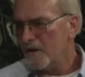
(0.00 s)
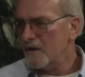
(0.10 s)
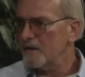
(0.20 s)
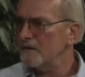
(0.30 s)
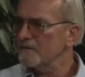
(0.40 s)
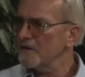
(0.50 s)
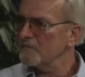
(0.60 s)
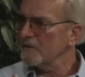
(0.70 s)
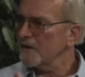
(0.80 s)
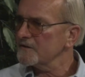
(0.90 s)
in
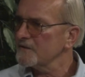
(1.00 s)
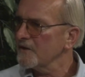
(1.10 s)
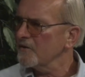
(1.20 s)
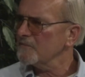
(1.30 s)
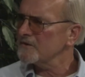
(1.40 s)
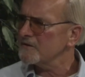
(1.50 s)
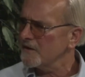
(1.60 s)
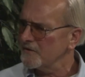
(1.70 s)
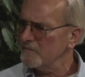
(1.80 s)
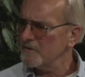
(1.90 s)
destabilizing the governments
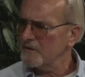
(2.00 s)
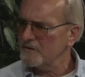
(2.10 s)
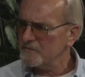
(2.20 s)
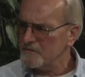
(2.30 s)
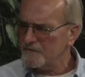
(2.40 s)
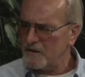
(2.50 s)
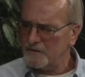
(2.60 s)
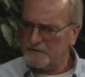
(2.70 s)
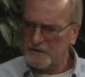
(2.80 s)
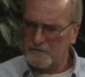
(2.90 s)
down there, because we found
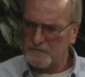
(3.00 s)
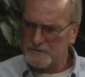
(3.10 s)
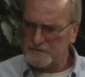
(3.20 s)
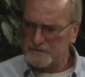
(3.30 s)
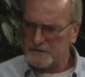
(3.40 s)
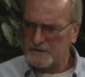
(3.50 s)
that was